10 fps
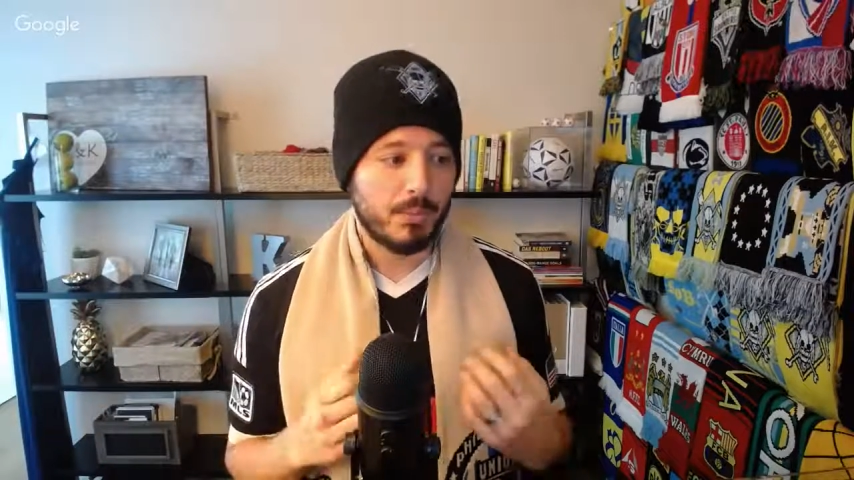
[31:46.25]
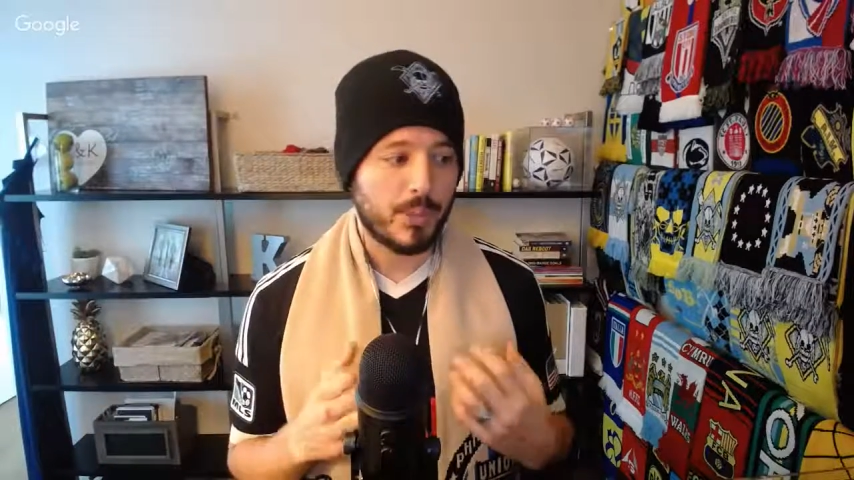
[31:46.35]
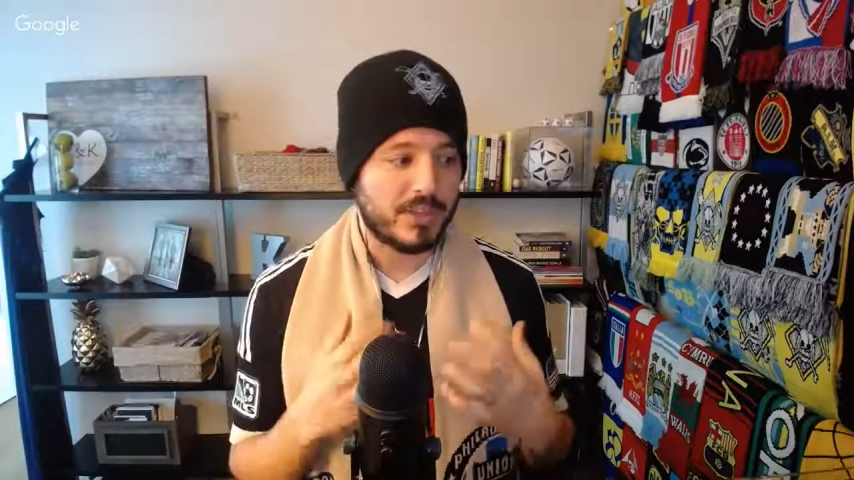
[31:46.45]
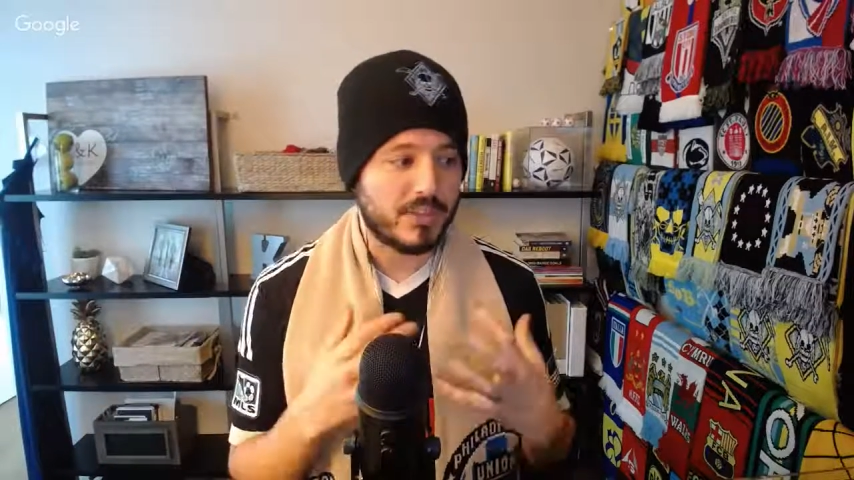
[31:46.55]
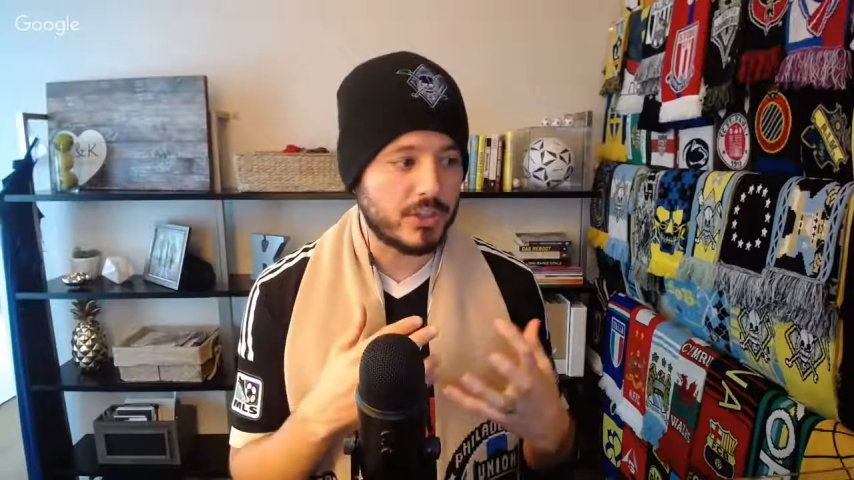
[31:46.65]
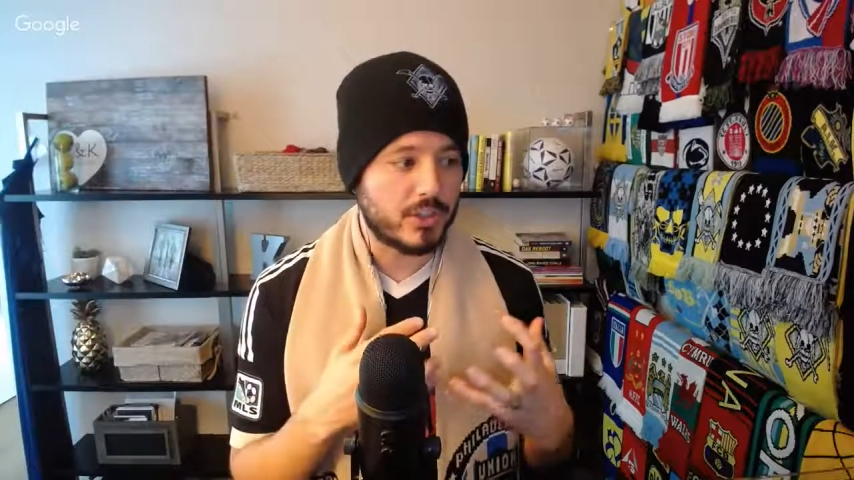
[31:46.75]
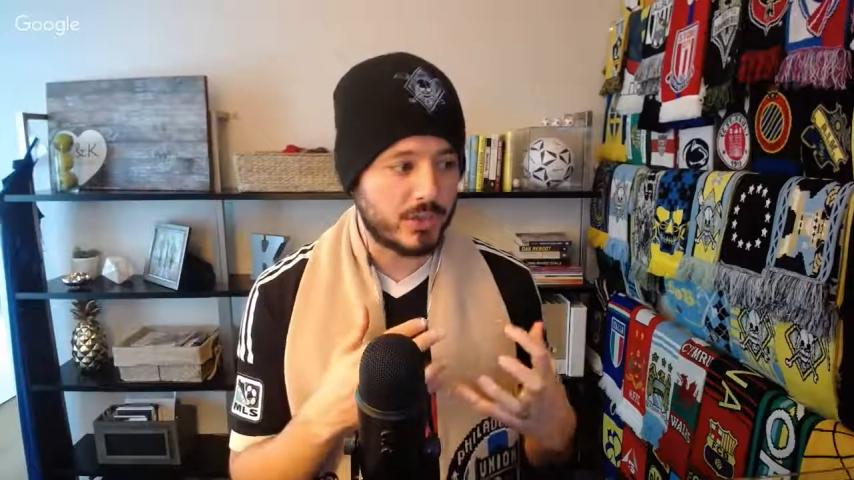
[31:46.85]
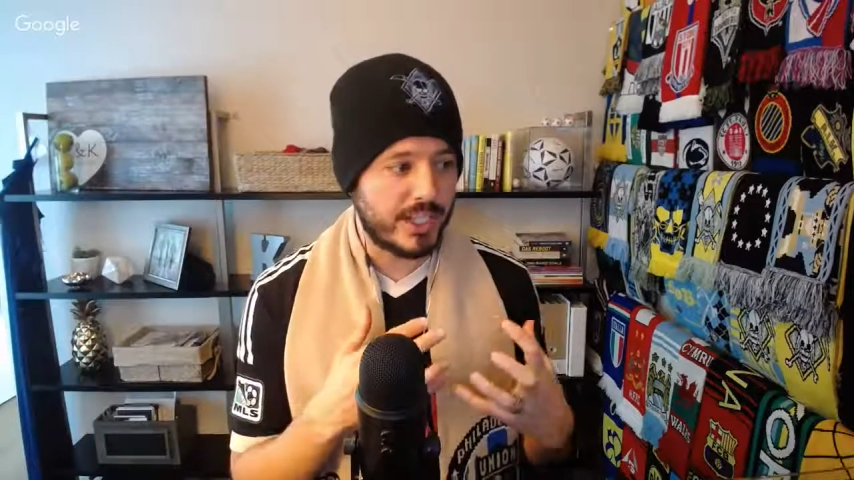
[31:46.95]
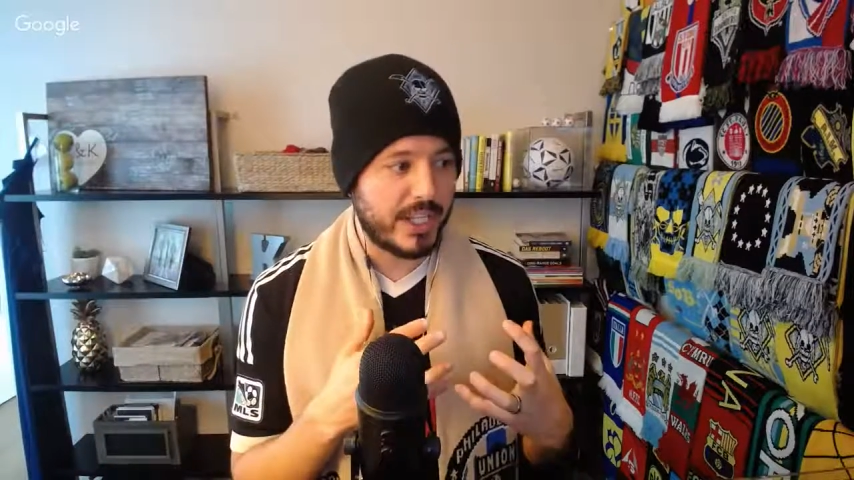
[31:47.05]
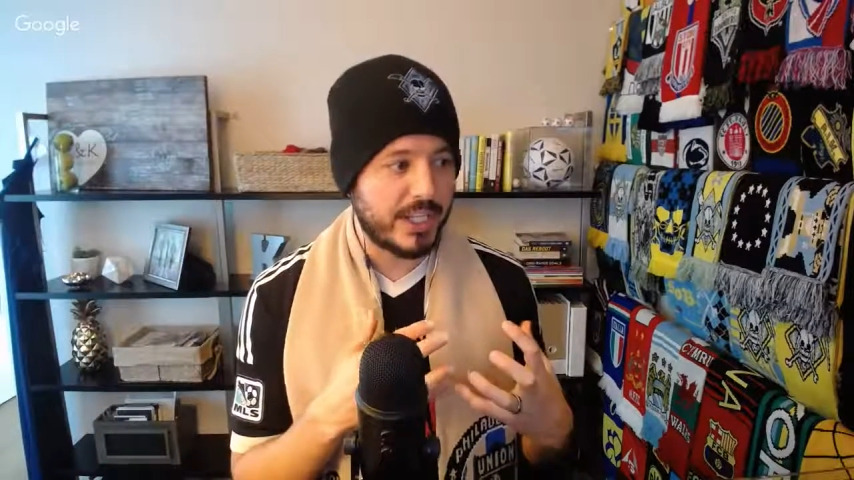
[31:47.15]
But it does
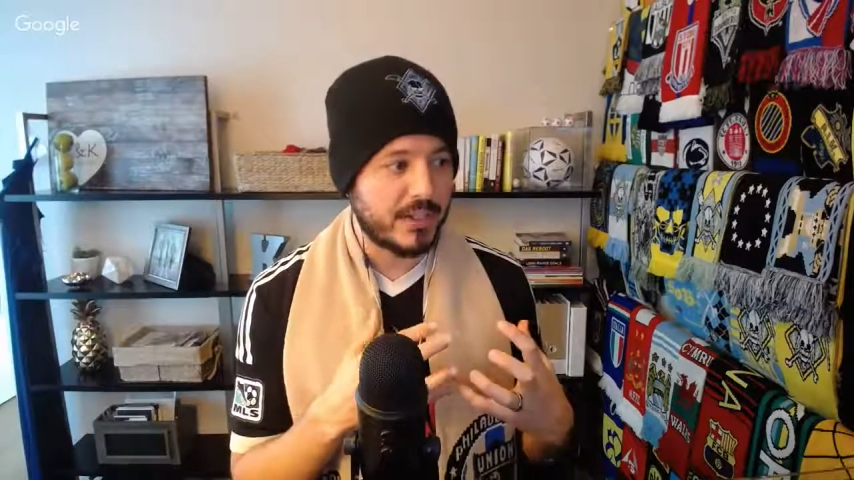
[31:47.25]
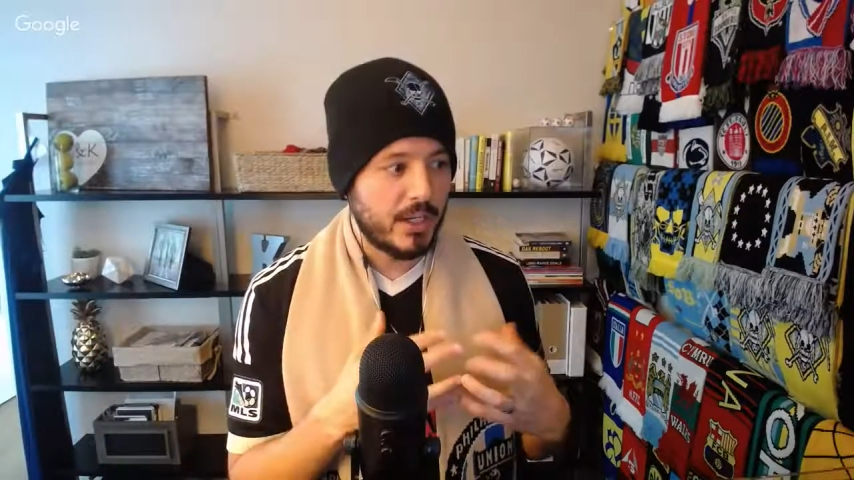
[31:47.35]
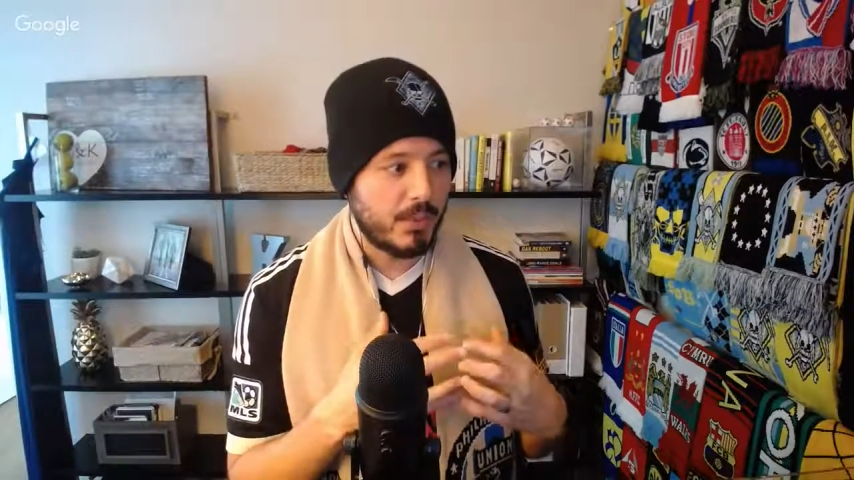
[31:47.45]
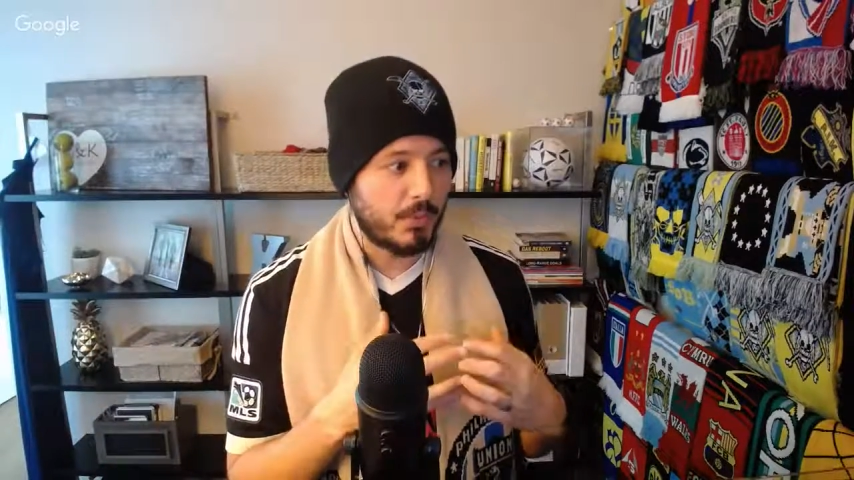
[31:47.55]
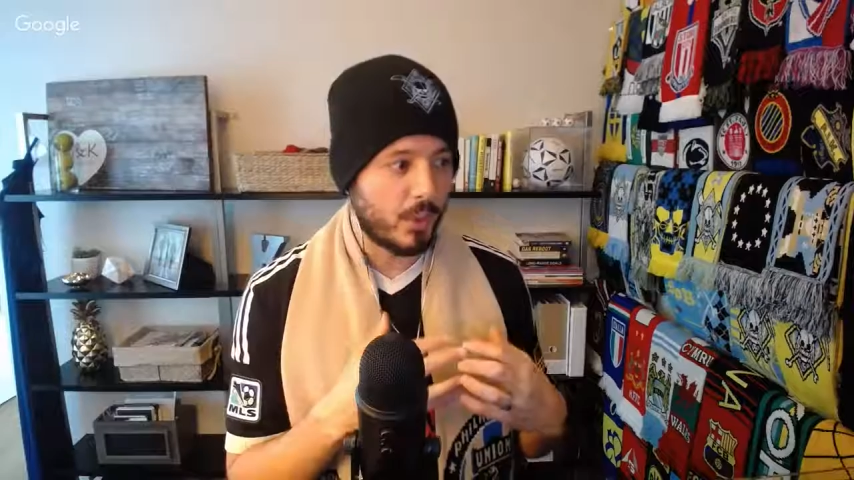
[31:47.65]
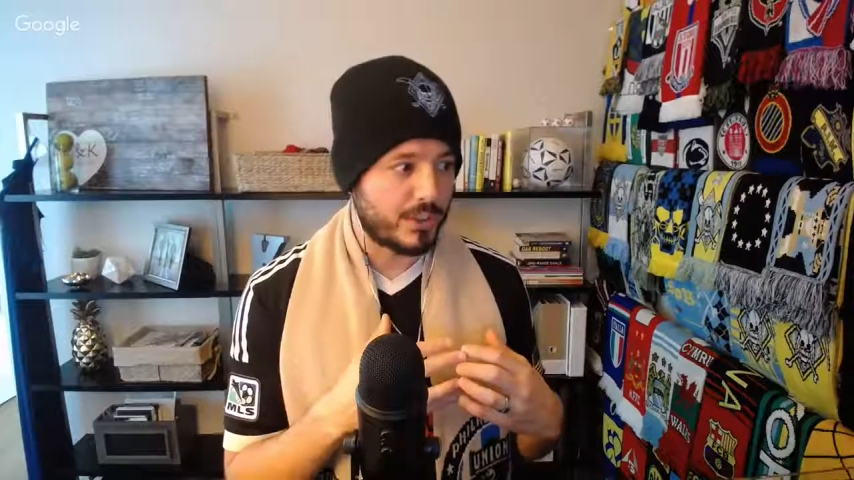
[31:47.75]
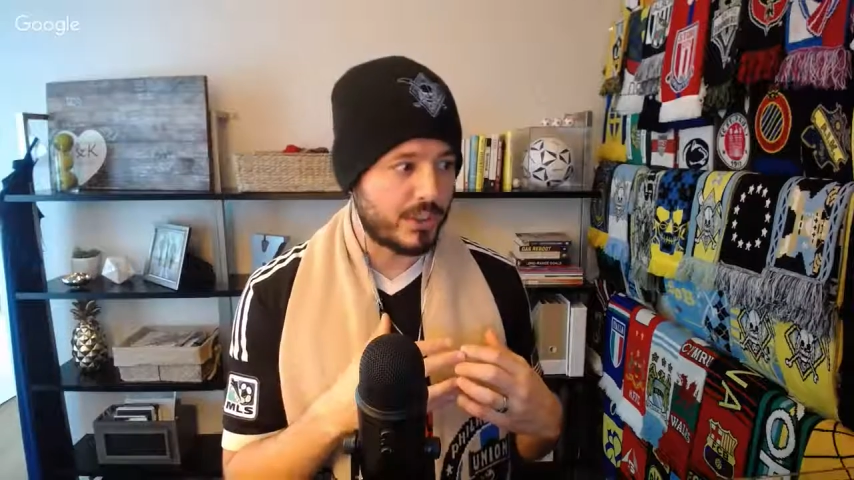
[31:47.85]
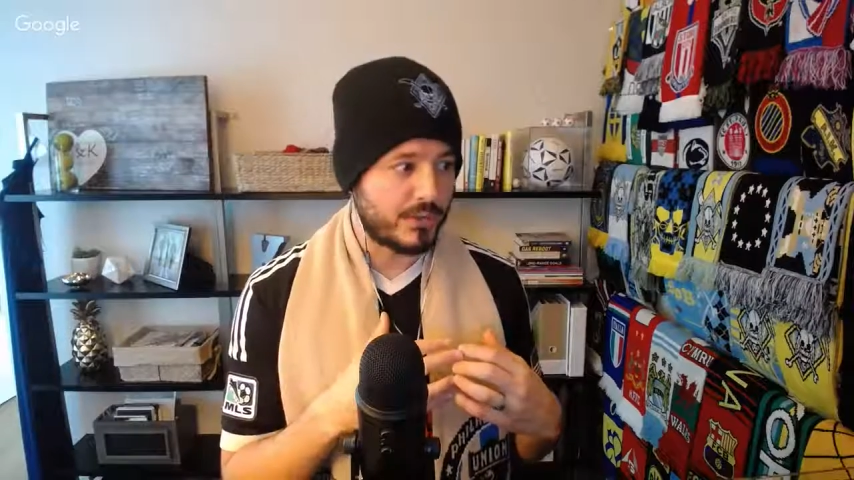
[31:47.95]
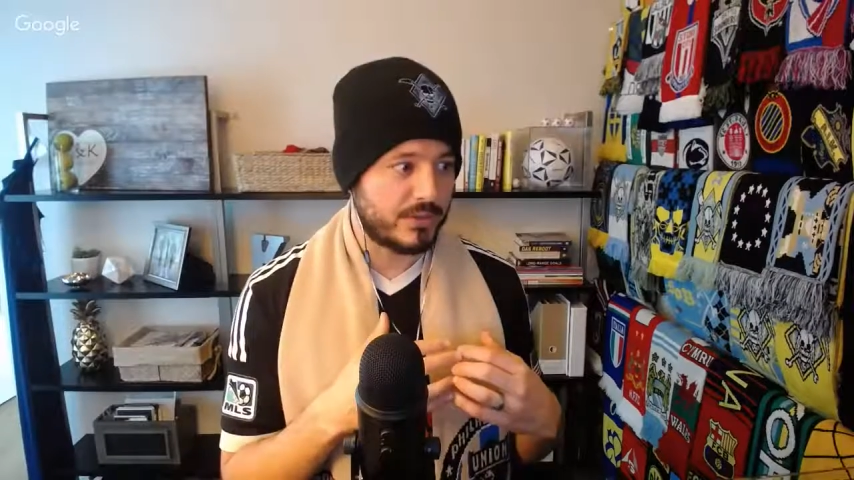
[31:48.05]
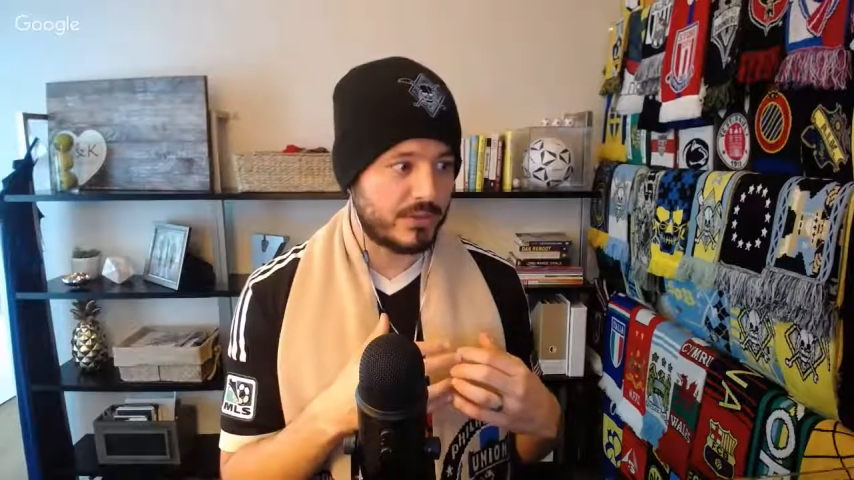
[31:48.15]
create more
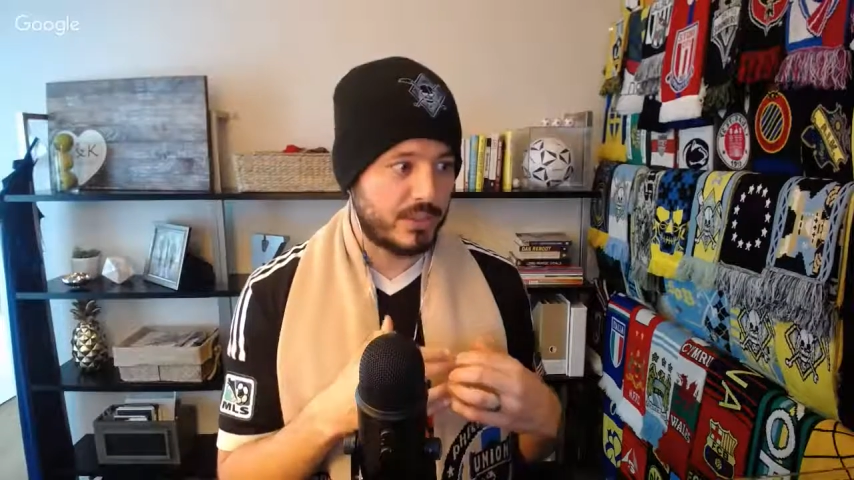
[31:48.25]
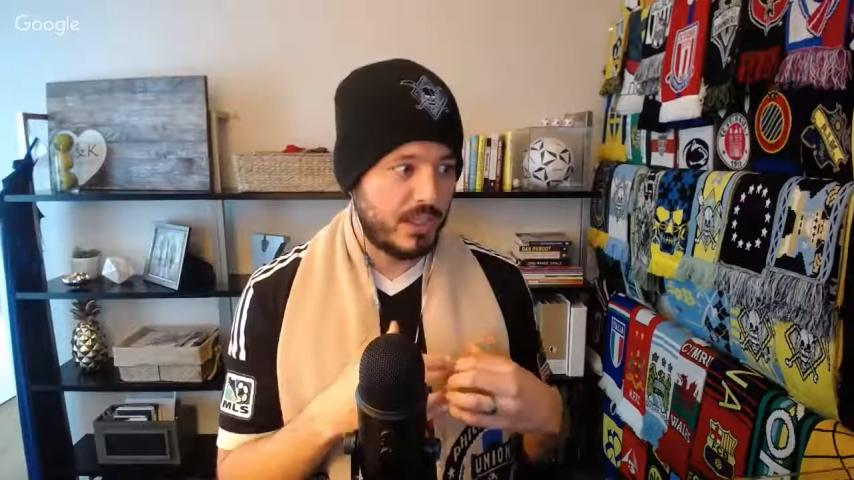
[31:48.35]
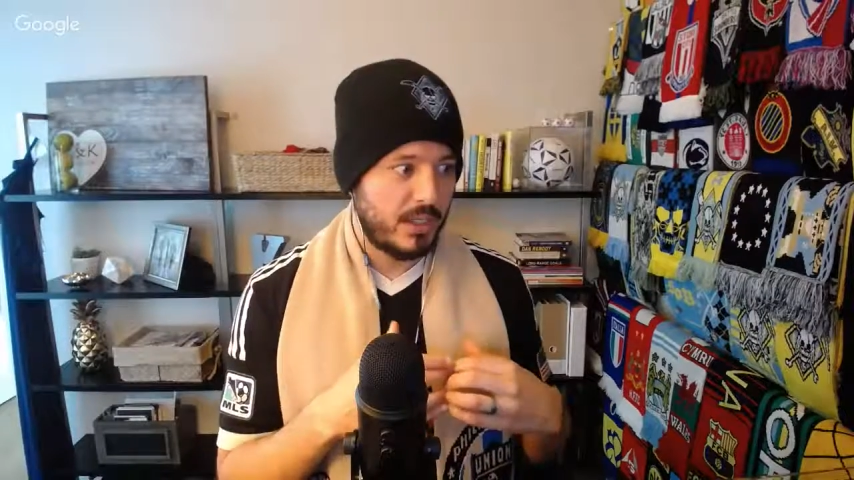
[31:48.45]
just